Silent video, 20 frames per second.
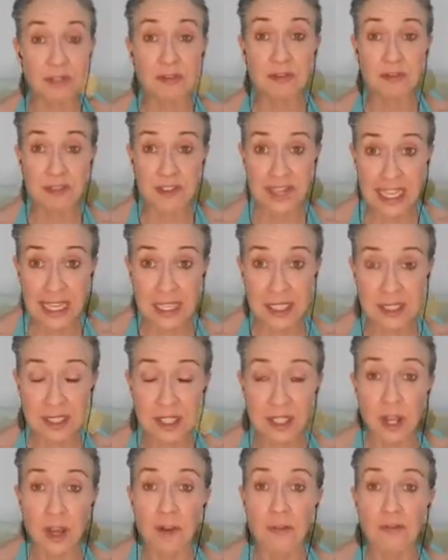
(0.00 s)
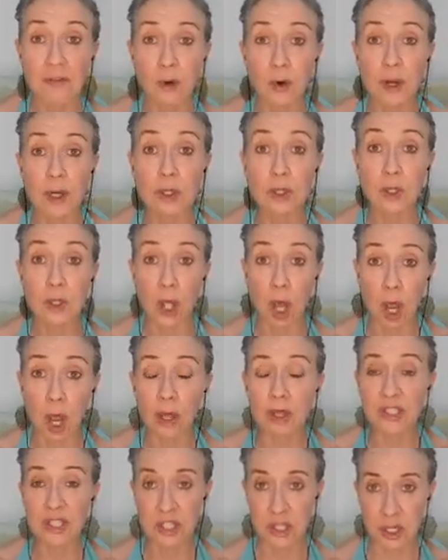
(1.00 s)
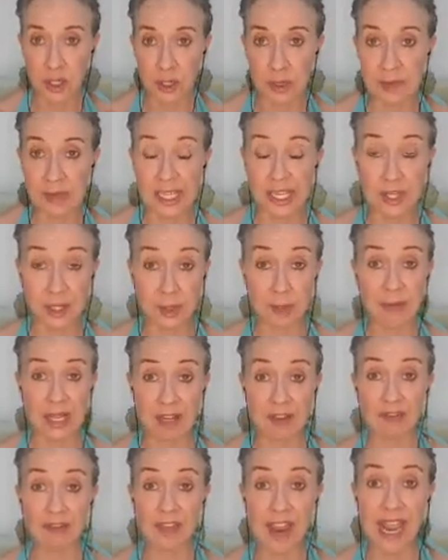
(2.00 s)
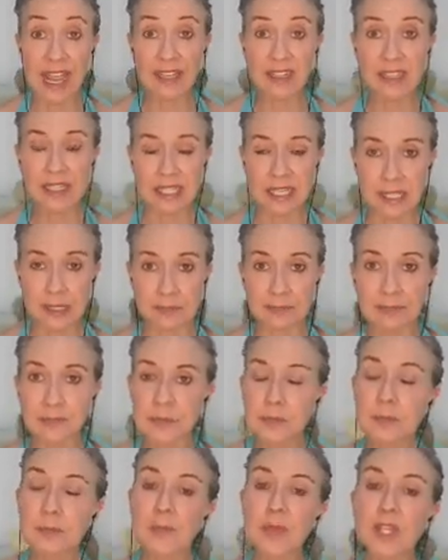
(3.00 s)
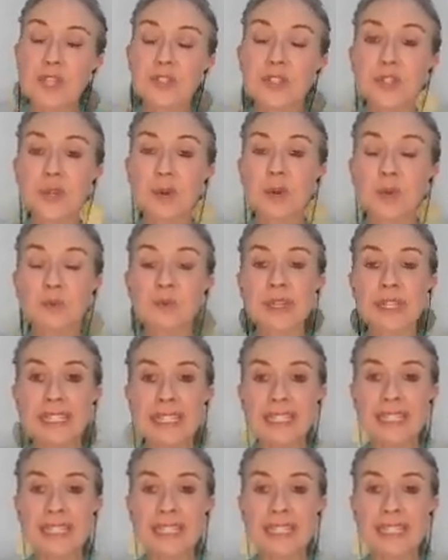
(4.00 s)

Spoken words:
fit for long-term intermittent fasting. So it really